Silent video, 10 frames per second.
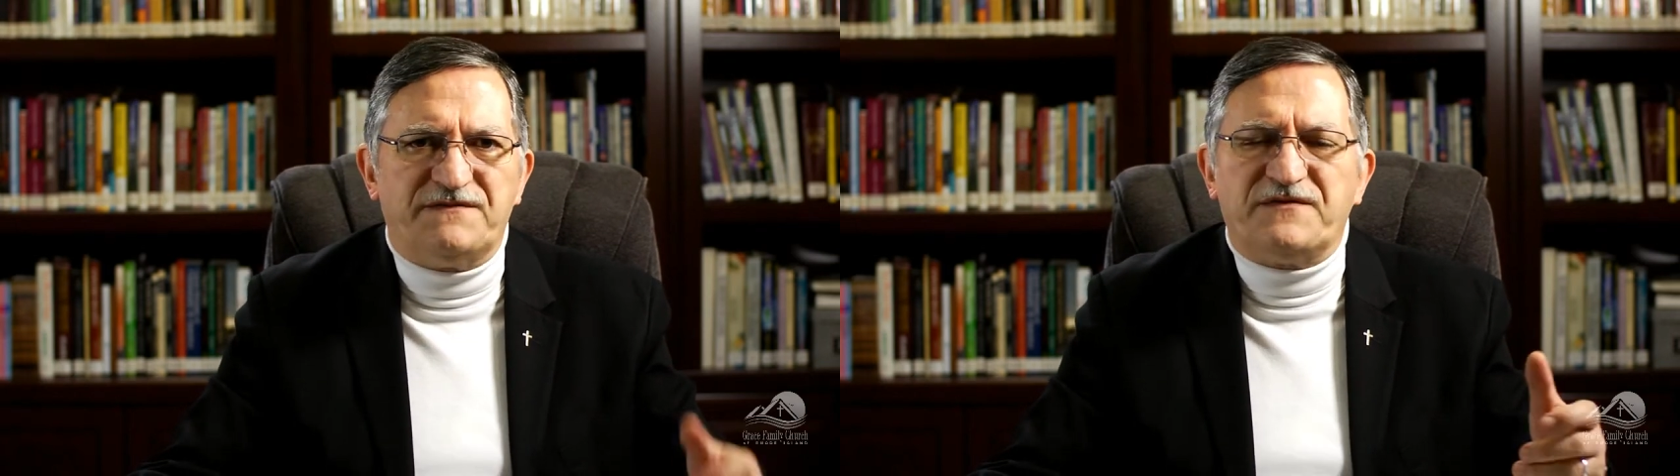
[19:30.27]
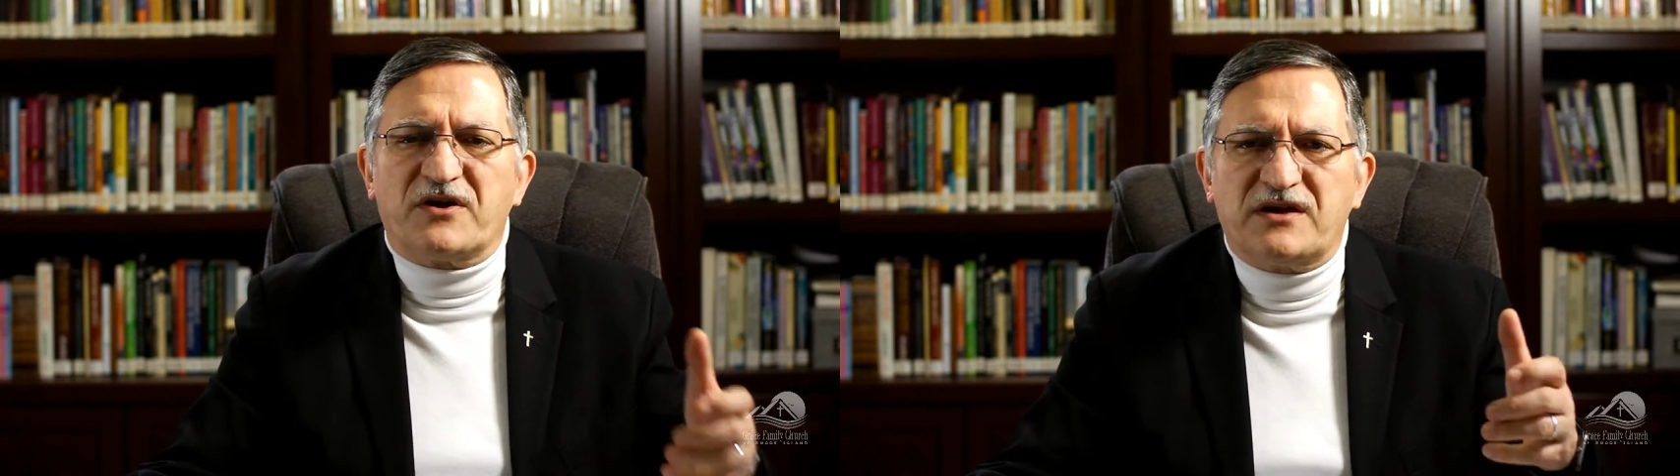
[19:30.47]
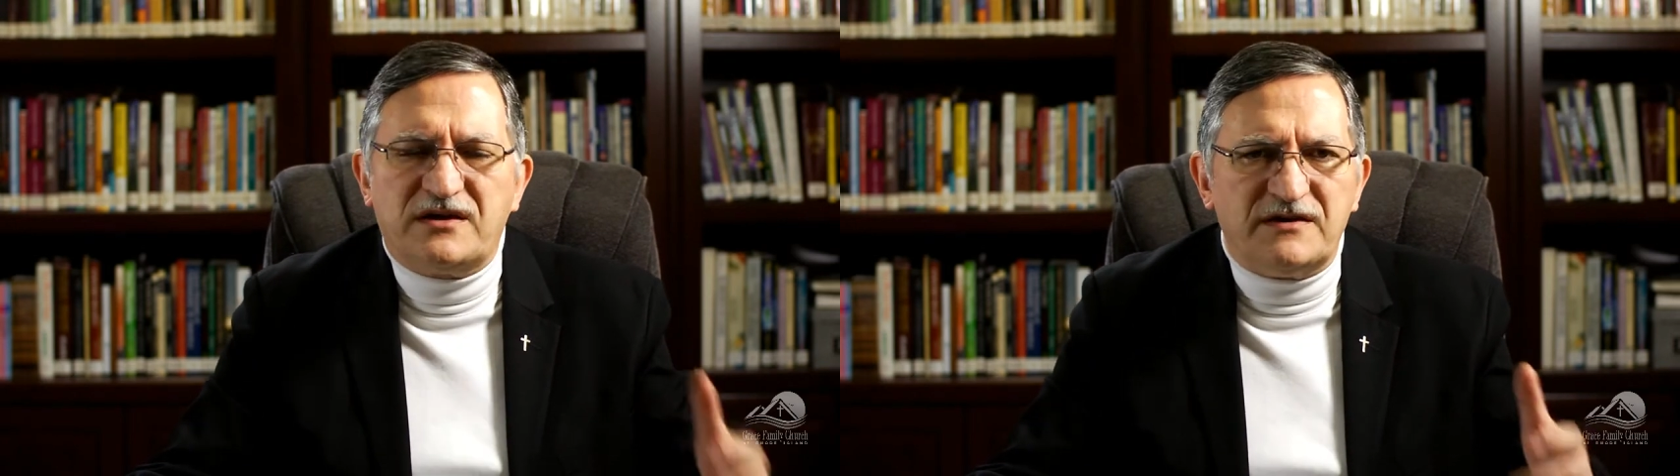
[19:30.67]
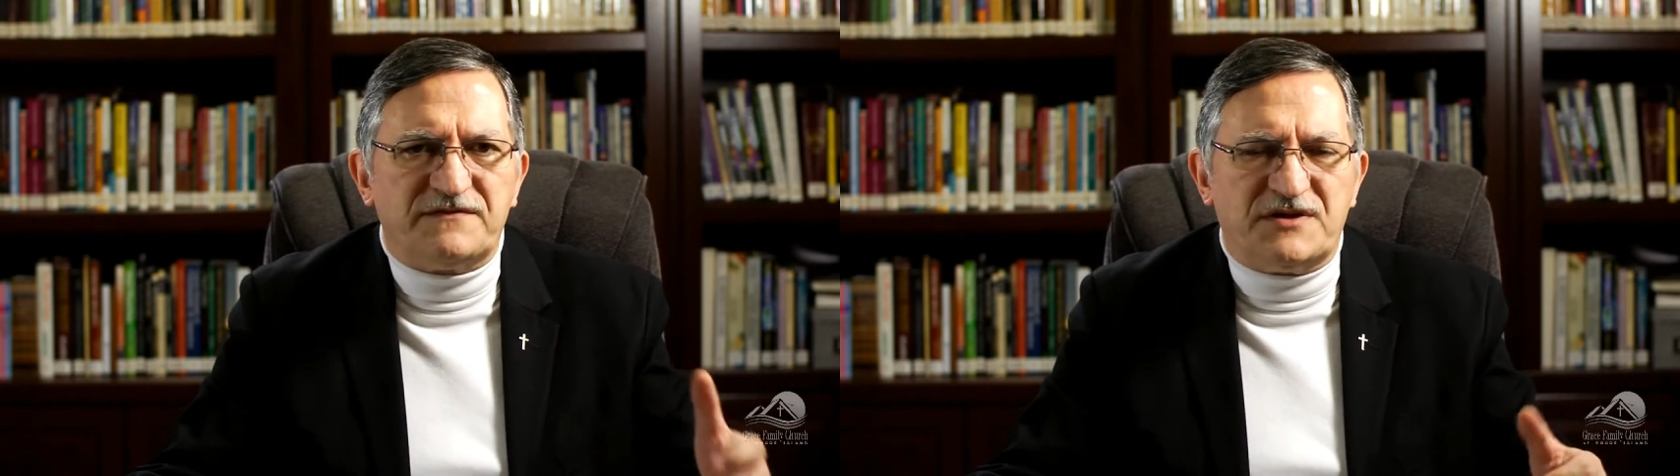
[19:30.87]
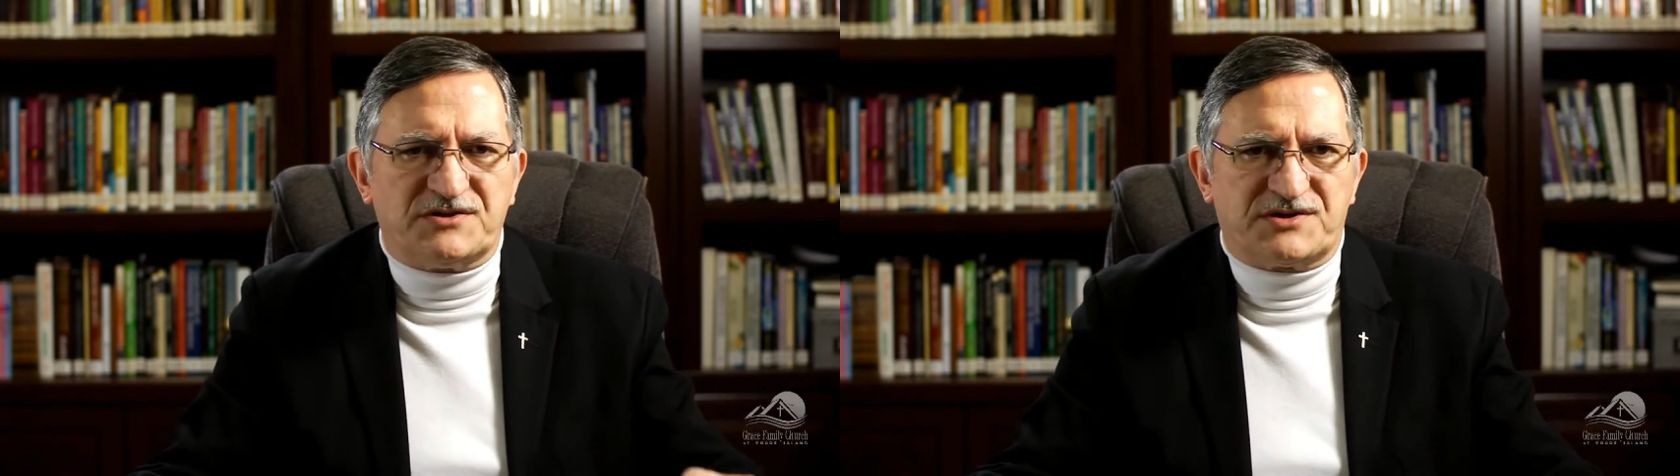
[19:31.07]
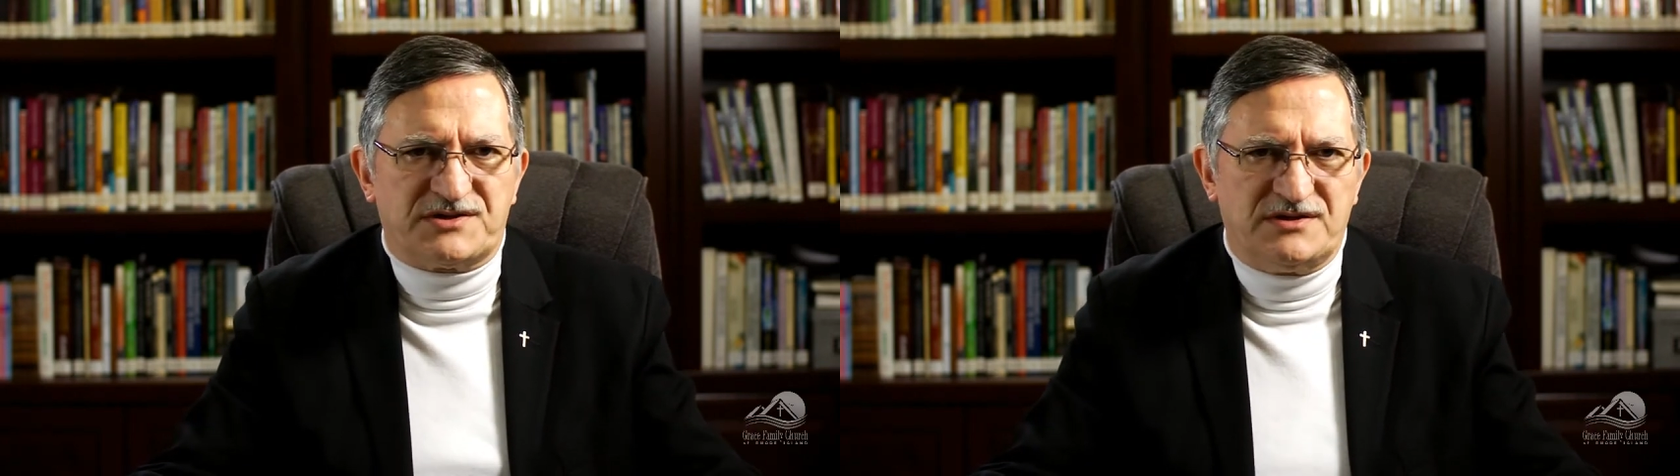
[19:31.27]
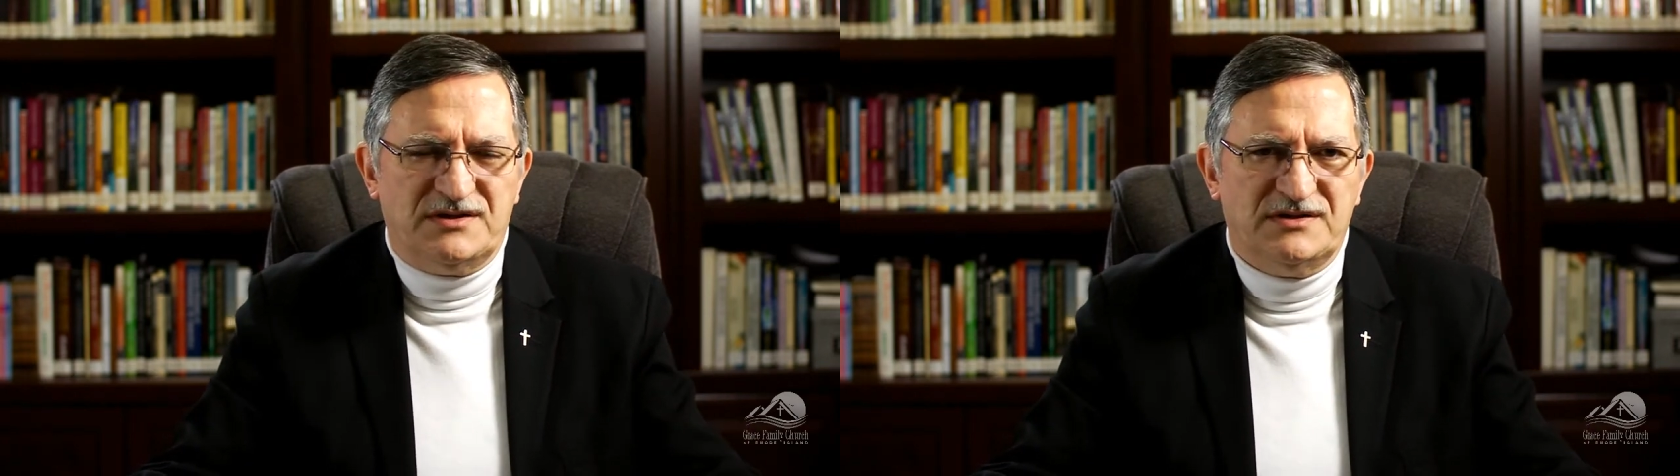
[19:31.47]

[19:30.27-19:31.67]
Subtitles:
forgiveness.